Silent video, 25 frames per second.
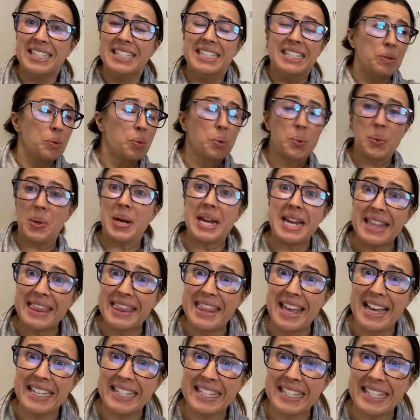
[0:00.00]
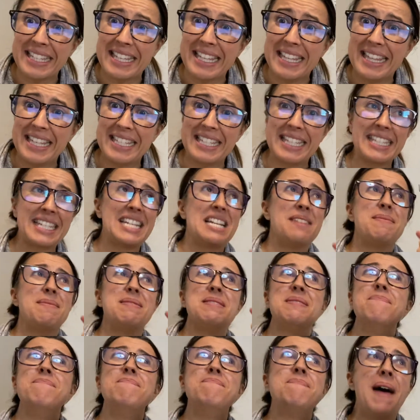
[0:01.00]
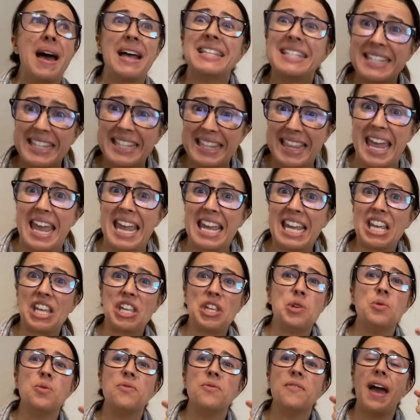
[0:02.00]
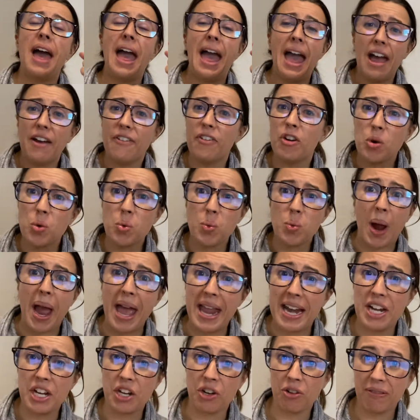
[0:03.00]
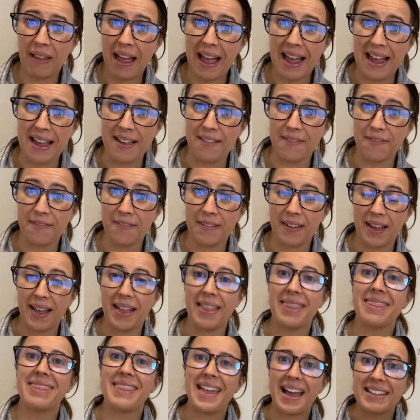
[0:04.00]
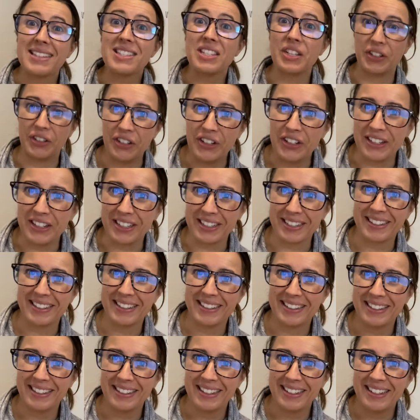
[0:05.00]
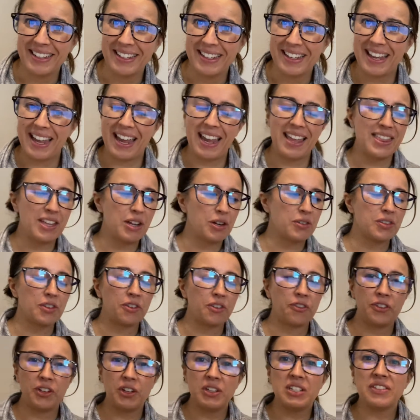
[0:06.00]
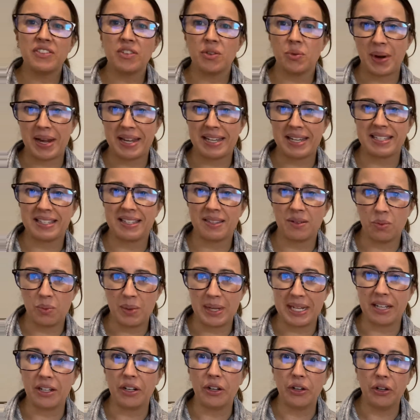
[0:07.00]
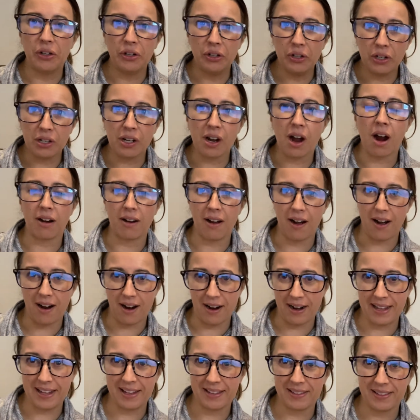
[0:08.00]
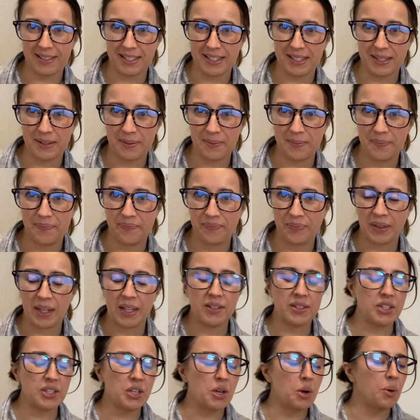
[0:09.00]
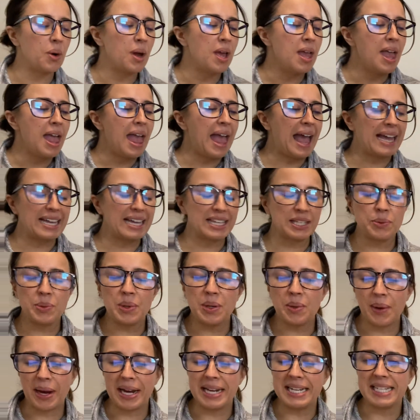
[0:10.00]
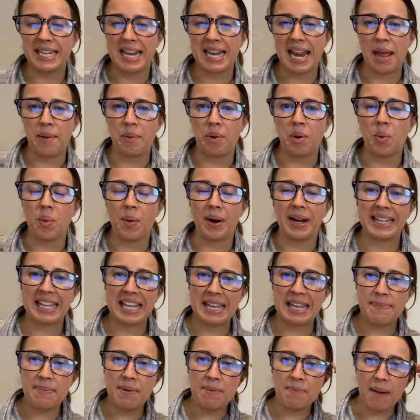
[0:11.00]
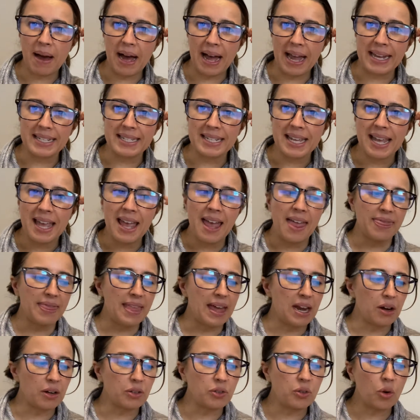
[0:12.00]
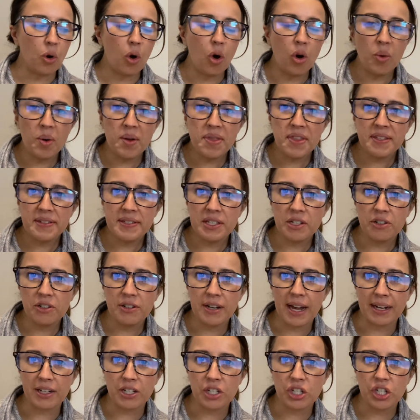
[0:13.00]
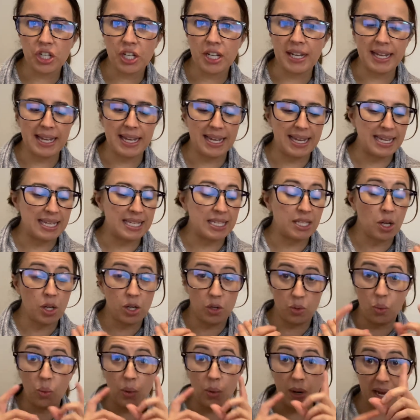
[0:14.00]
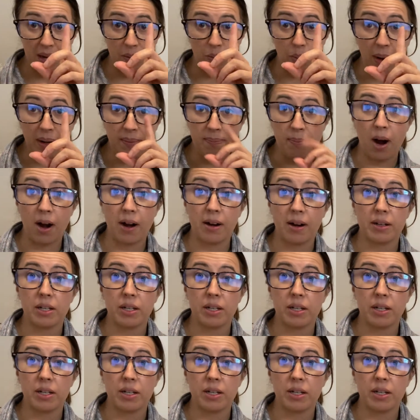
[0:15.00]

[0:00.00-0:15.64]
read this. This is going to be the best thing you've ever read in your life. That's a hook. And there's a few different ways that we can hook our audience. So as we write today, we want to keep in mind that our goal with this introduction is, in one part,